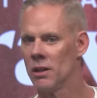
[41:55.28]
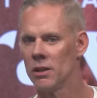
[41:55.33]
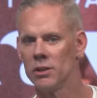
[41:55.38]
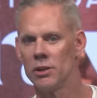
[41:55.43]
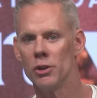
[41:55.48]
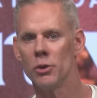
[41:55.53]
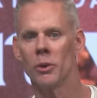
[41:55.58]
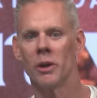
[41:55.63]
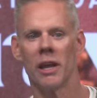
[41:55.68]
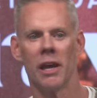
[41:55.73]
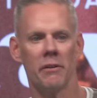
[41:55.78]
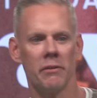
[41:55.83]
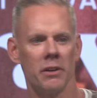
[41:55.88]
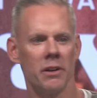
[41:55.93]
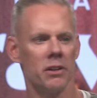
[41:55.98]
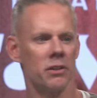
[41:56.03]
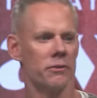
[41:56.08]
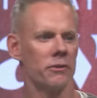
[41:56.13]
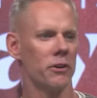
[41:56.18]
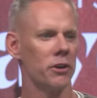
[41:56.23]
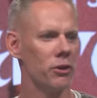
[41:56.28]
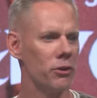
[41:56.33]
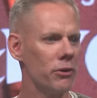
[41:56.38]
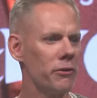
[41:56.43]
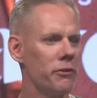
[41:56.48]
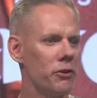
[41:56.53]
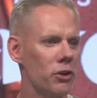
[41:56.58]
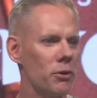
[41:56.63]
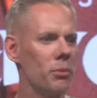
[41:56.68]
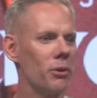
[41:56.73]
Do you know what heaven is for you
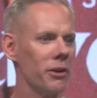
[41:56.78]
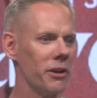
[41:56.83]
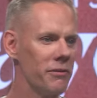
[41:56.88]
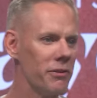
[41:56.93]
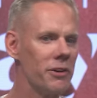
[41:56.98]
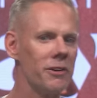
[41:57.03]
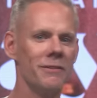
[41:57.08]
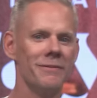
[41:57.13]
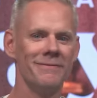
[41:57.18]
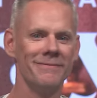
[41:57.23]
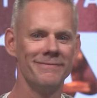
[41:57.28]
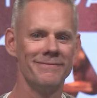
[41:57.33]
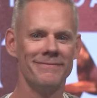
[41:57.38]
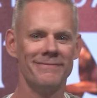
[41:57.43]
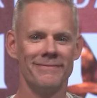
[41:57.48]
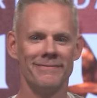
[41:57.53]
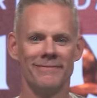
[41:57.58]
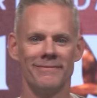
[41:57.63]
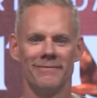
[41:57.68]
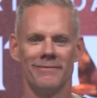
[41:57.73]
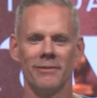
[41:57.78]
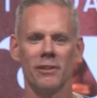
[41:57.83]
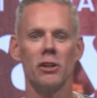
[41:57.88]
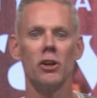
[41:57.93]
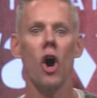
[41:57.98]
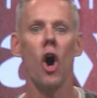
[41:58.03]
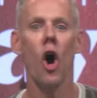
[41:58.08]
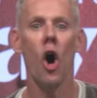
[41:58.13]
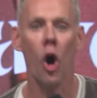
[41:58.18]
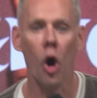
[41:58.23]
if you're a believer?
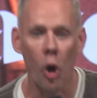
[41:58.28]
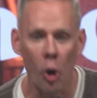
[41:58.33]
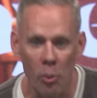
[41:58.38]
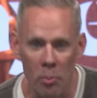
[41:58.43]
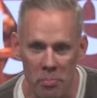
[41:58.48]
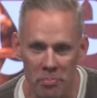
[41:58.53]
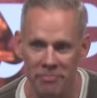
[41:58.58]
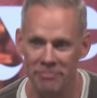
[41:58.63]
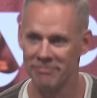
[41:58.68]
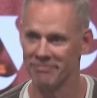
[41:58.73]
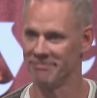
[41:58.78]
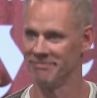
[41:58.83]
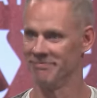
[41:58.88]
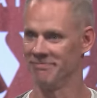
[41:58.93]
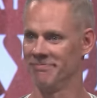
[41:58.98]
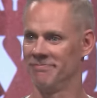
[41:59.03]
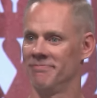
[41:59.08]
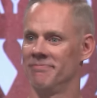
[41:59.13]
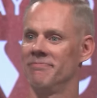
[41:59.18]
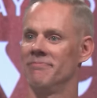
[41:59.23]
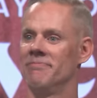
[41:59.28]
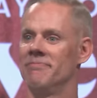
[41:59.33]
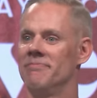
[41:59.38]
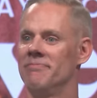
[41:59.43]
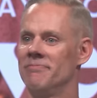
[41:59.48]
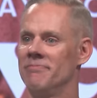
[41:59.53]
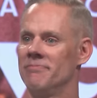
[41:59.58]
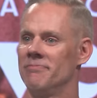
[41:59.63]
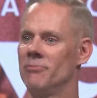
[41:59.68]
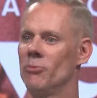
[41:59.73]
Home.
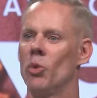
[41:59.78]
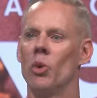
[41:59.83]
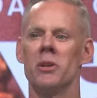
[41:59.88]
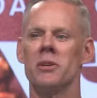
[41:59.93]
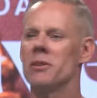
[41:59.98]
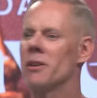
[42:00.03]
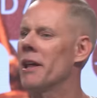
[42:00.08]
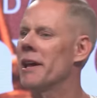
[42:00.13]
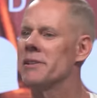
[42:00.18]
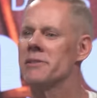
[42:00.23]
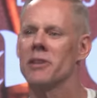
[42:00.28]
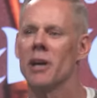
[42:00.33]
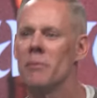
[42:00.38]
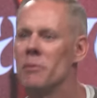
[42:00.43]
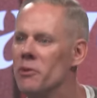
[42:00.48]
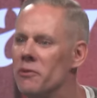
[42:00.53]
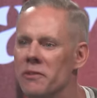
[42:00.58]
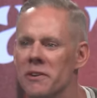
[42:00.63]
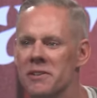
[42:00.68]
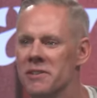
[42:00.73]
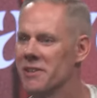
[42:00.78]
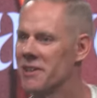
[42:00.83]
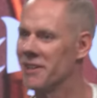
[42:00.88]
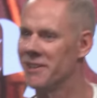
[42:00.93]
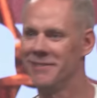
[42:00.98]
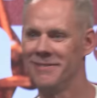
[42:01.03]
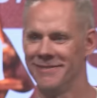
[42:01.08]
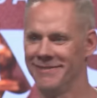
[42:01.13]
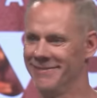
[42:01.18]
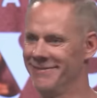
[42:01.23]
When's the last time you visited?